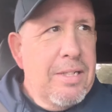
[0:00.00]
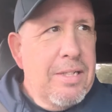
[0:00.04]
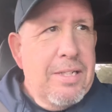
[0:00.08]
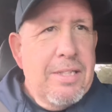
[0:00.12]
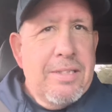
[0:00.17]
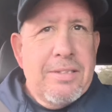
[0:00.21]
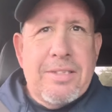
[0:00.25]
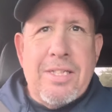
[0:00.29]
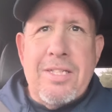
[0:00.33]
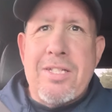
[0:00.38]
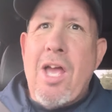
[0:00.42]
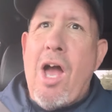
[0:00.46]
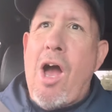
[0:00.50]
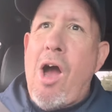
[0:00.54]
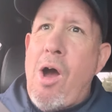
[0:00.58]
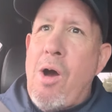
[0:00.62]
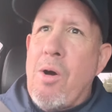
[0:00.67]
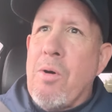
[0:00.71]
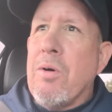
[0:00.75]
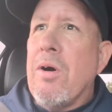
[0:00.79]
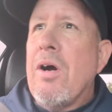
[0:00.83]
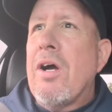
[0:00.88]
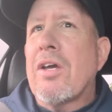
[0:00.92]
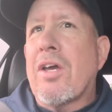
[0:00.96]
said,
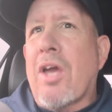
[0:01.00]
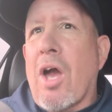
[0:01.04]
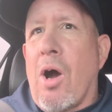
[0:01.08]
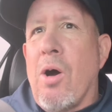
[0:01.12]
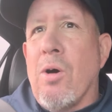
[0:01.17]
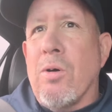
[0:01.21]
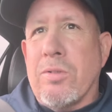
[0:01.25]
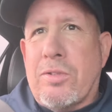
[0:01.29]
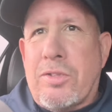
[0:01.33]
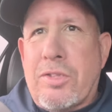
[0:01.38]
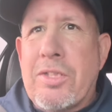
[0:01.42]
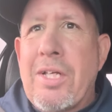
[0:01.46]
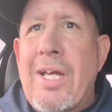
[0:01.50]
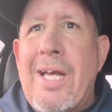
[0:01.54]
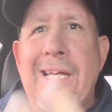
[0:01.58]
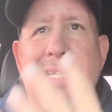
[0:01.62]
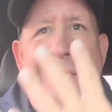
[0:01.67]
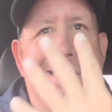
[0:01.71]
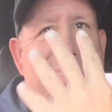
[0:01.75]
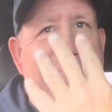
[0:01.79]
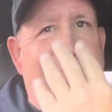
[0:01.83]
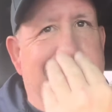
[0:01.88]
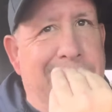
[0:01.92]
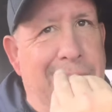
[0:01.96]
yo, coach,
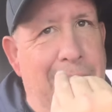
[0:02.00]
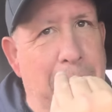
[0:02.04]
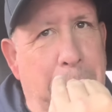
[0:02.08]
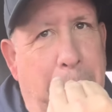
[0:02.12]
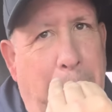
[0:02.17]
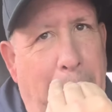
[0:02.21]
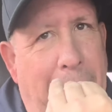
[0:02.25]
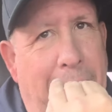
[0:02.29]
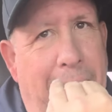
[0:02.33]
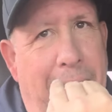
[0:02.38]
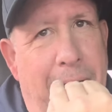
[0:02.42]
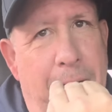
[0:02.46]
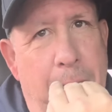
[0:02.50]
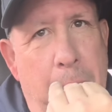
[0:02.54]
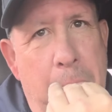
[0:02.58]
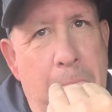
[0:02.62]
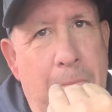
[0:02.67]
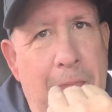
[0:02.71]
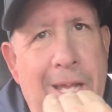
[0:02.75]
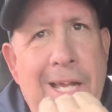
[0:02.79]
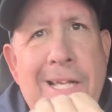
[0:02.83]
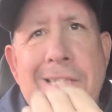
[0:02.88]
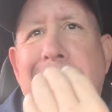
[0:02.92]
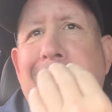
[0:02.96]
zip it.
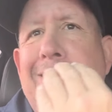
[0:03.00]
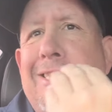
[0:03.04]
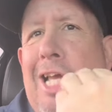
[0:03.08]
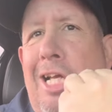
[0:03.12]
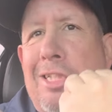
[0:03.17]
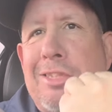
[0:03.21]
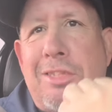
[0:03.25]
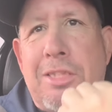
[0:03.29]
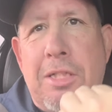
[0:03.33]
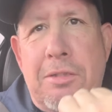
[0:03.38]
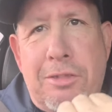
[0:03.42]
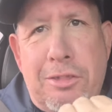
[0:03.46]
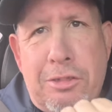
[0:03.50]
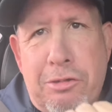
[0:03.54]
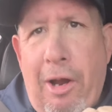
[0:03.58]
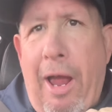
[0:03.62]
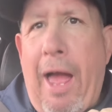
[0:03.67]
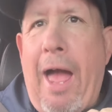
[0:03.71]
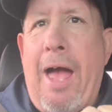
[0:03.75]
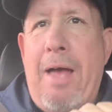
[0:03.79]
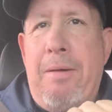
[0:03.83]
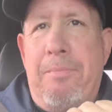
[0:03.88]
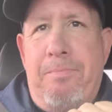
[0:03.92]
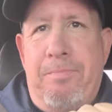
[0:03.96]
Shut your
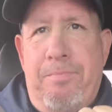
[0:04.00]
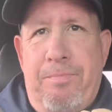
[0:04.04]
trap.